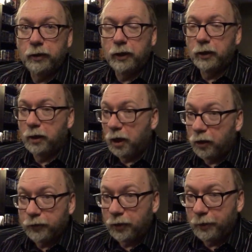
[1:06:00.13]
uh,
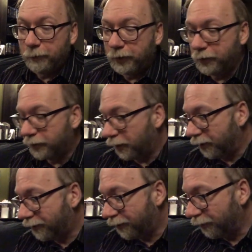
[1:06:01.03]
all time, is uh,
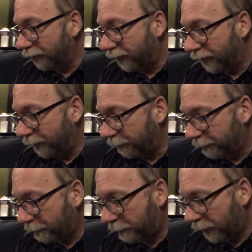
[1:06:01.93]
is still,
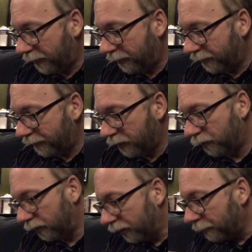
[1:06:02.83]

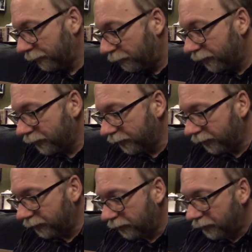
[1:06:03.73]
although I like Monty Python,
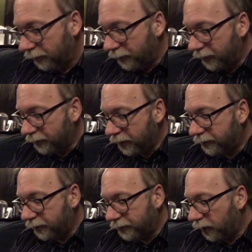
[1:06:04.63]
that is
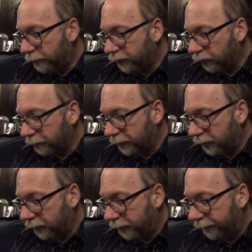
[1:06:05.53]
it's it's always going to be.
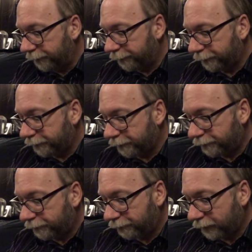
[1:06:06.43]
Uh, oh
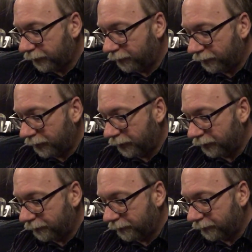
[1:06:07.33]
God,
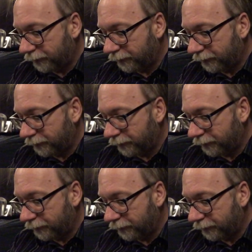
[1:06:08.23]
it's totally
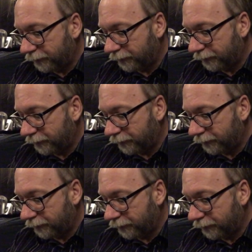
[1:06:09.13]
blanking on me right now.
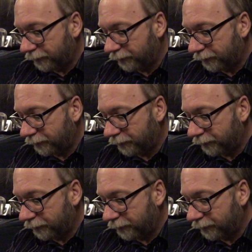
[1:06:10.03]
What the heck?